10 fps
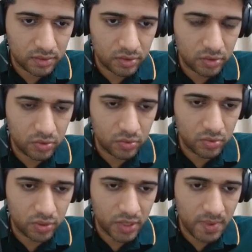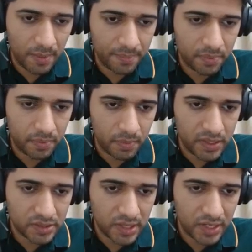you remap
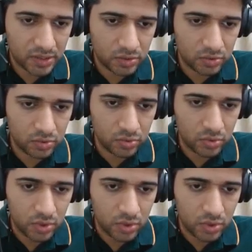public slash to